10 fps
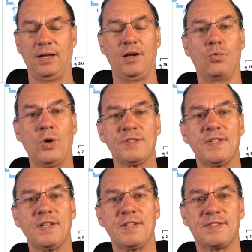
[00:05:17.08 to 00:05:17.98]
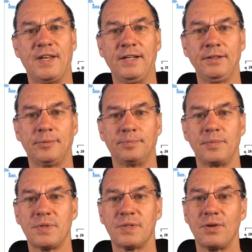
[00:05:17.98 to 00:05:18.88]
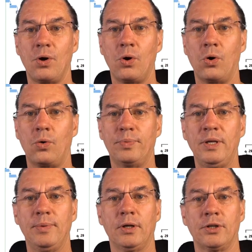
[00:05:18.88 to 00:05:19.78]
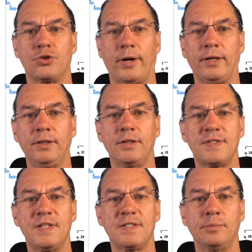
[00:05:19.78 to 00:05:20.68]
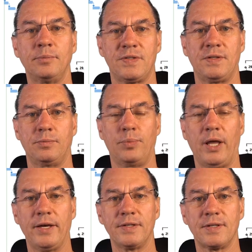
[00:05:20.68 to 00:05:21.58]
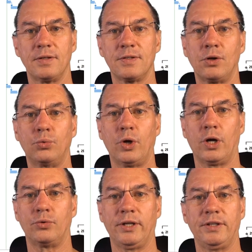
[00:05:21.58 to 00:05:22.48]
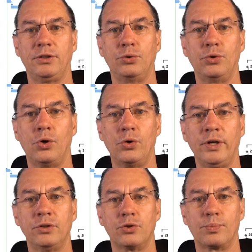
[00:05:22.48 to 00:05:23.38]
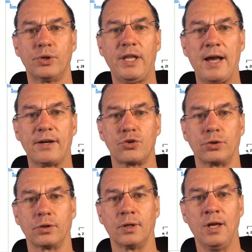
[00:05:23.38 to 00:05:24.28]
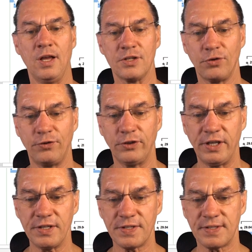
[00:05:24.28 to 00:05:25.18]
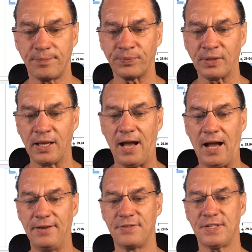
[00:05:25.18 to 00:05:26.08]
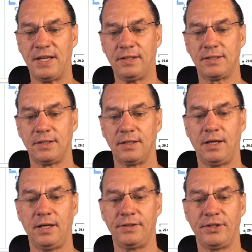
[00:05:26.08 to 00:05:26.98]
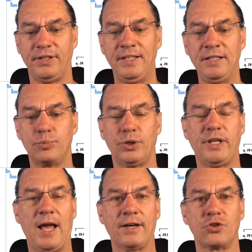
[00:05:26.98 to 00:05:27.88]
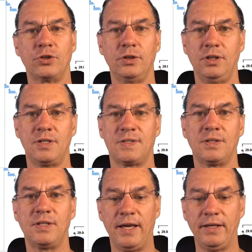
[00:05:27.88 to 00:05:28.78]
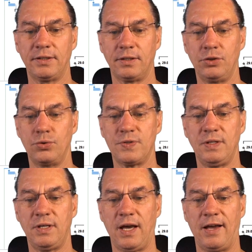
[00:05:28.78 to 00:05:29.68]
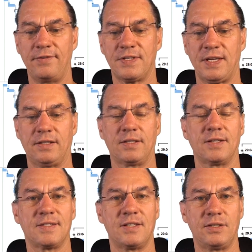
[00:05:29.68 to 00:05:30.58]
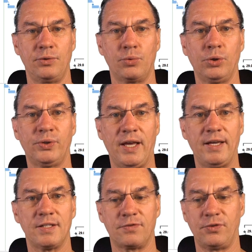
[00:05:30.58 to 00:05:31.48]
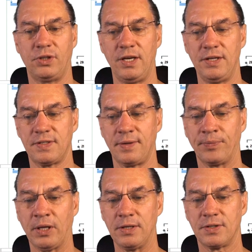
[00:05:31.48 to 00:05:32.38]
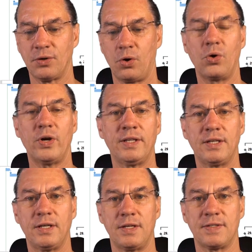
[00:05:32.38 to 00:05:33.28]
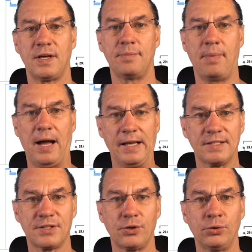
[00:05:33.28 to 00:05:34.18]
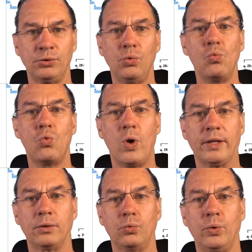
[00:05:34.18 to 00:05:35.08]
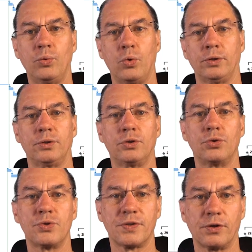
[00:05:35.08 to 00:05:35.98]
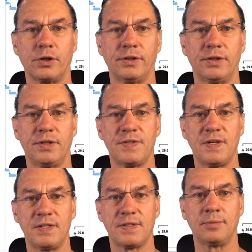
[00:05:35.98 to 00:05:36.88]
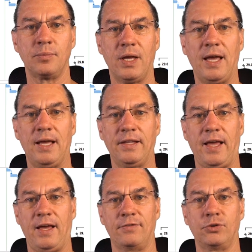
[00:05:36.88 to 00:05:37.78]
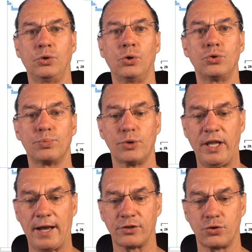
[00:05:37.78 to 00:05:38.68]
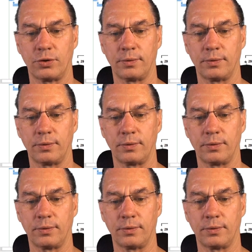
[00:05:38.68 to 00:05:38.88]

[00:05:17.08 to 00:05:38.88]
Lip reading: Once this is done, so people are trained, the system is in place, so we are ready to go into production. So for this, I've set the in production is the date. You see, I've set 0 days for this. So it is a milestone when we want to start the system and have to go to production.